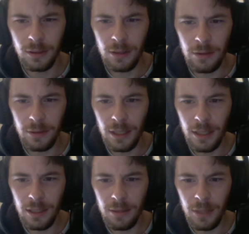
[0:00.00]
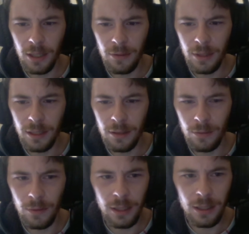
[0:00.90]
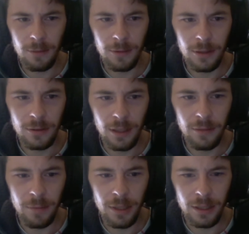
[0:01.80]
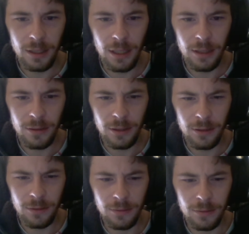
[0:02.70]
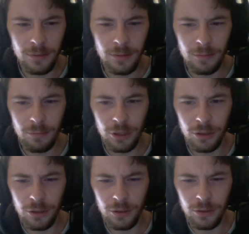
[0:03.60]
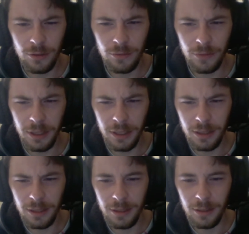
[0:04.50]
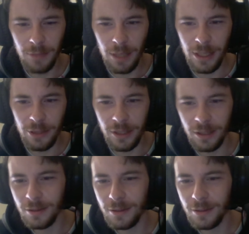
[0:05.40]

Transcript: Don't get in my way. Wait, Yamcha, I'm a fan of Kaido too. Really? My bad, Drake.